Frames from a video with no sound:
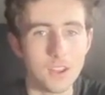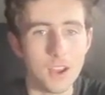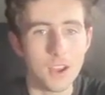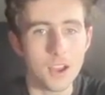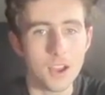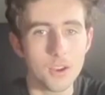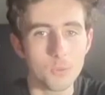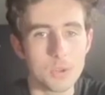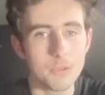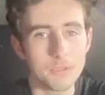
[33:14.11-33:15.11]
Uh,
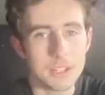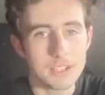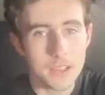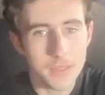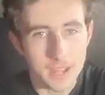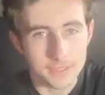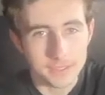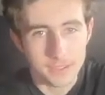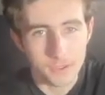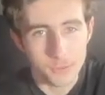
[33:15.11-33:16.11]
we have already done
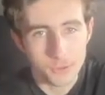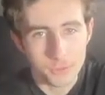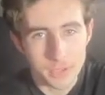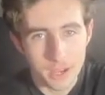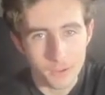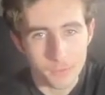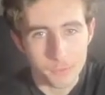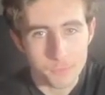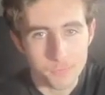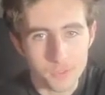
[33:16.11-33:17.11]
that. Of course we
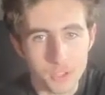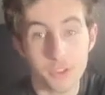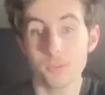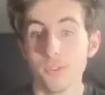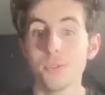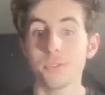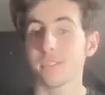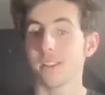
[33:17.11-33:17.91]
have. So news